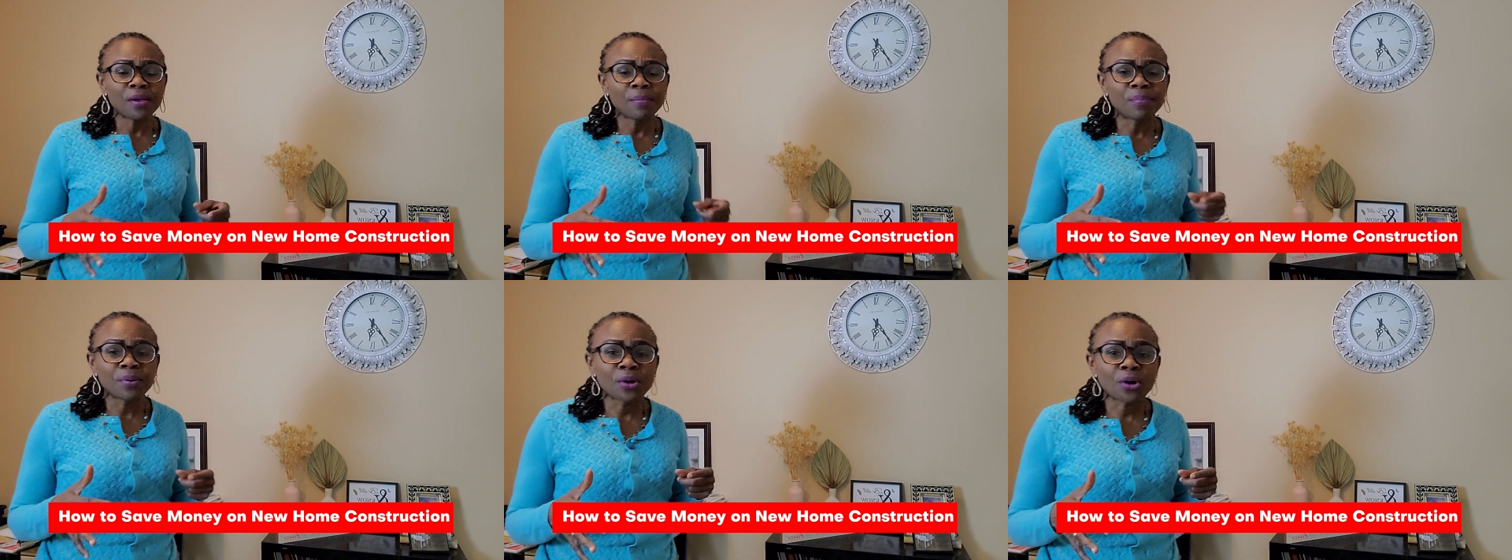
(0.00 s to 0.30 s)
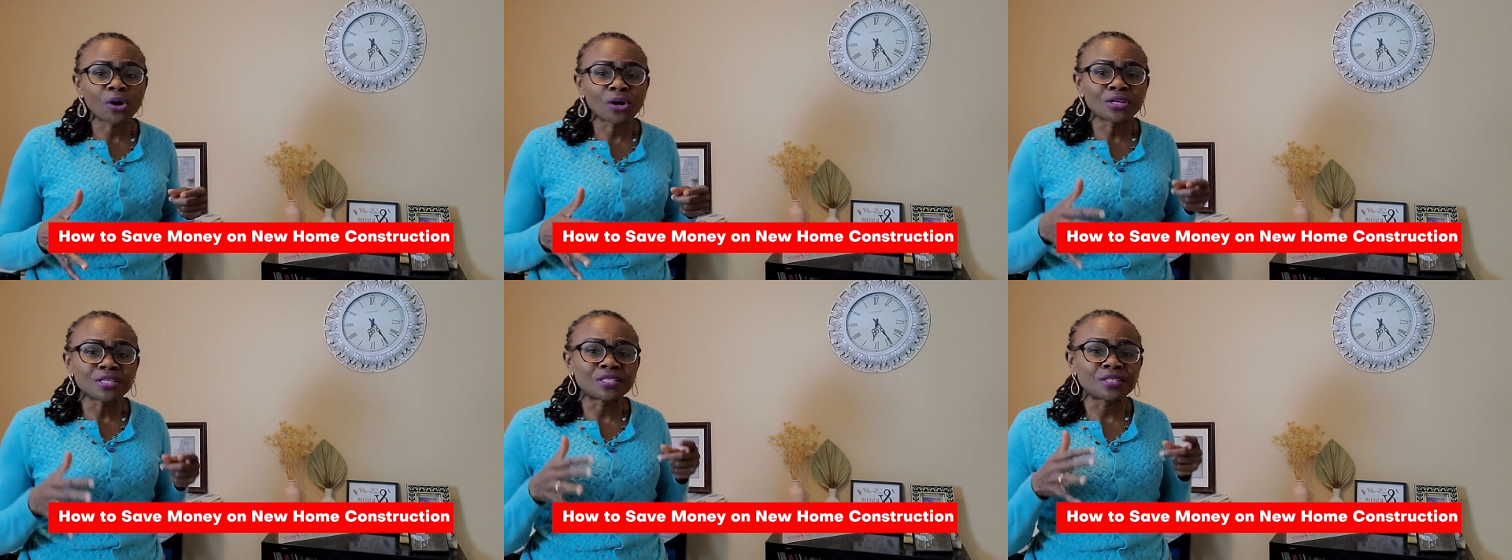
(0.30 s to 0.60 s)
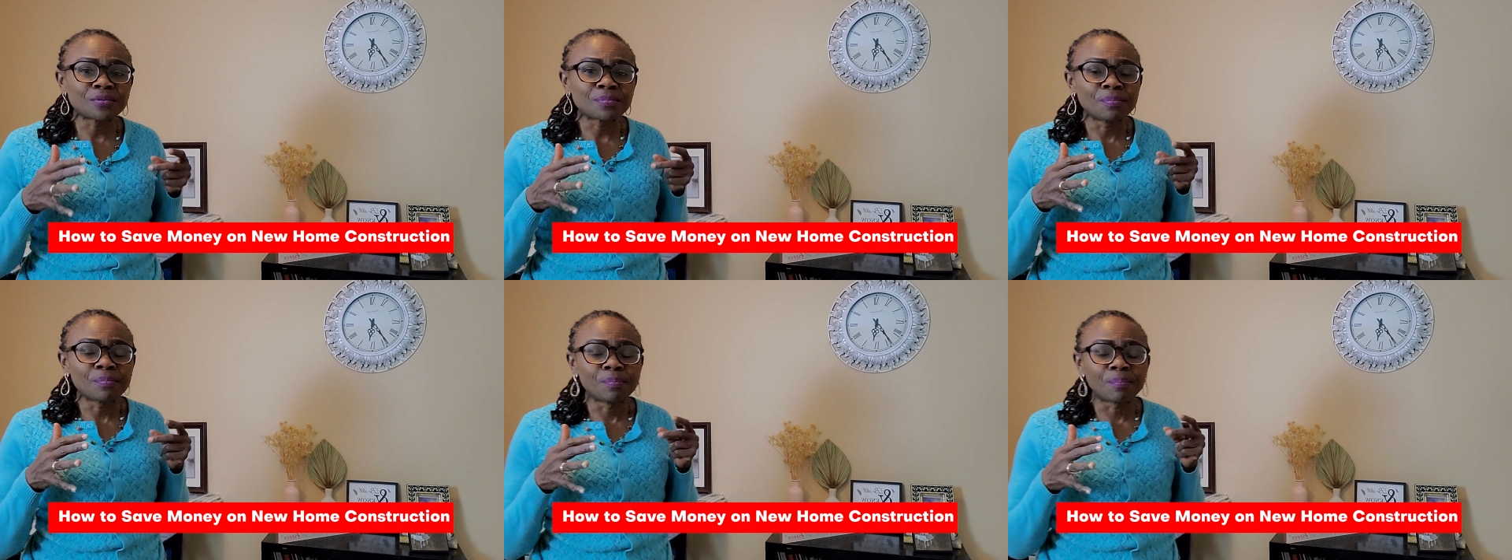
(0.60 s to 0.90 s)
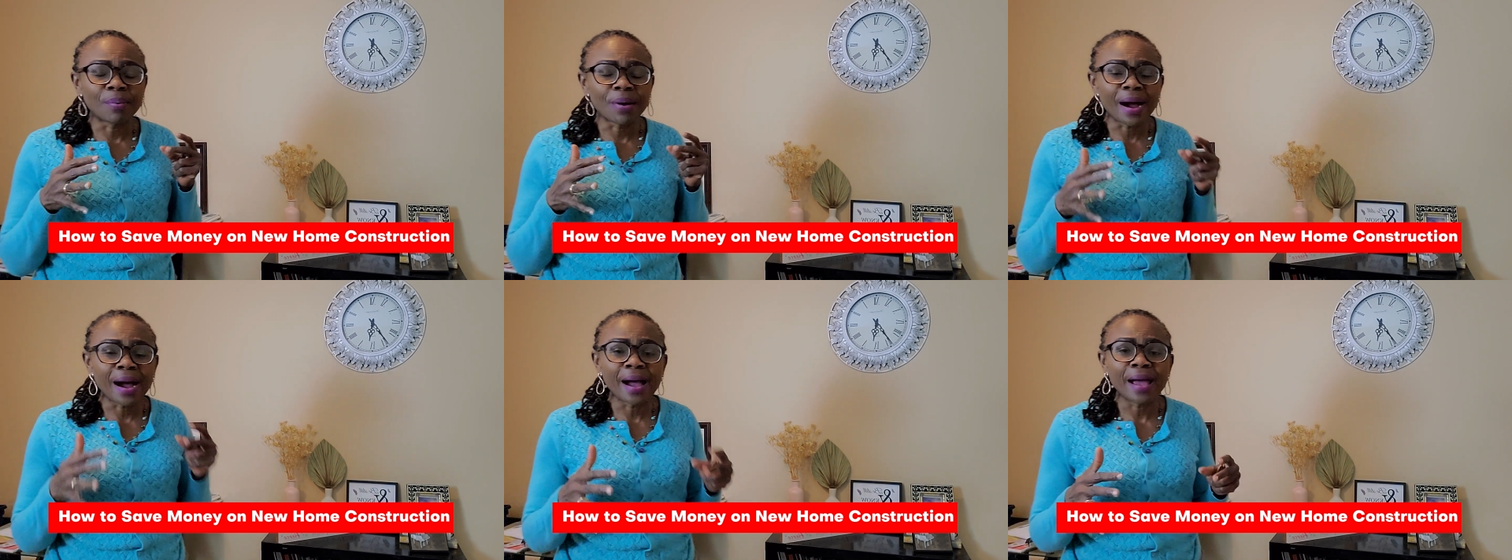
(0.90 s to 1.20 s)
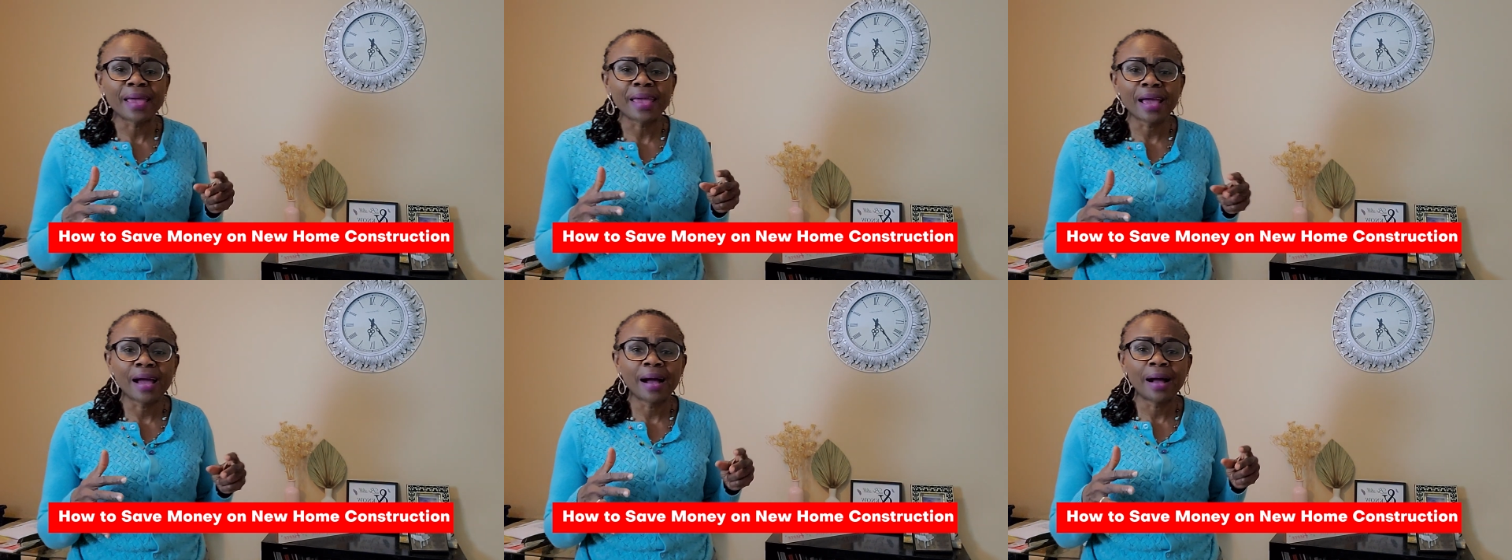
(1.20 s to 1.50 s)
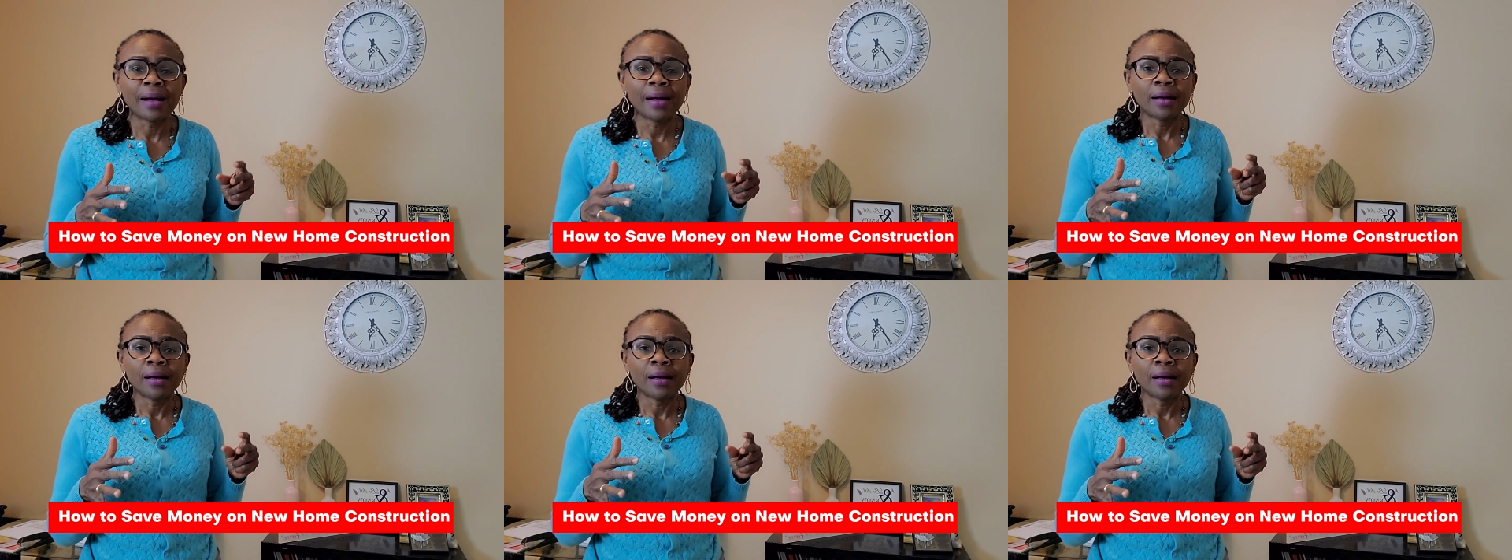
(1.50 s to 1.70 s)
because the buyer's